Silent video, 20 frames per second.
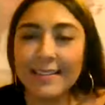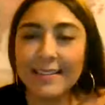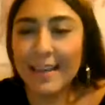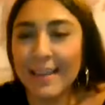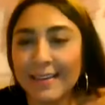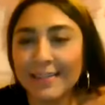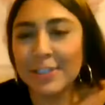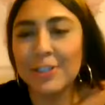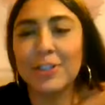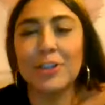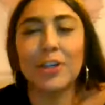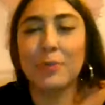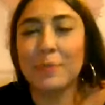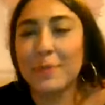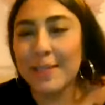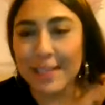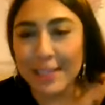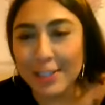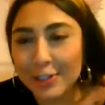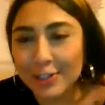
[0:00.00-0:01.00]
like a
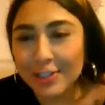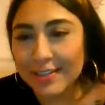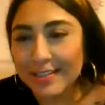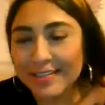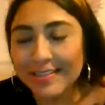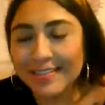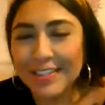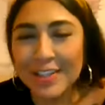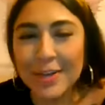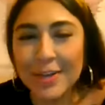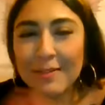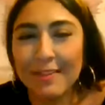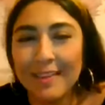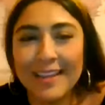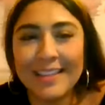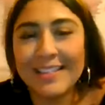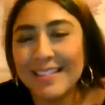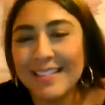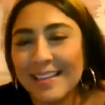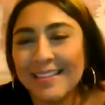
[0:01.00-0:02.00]
determination. So
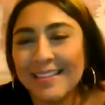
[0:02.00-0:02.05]
it's like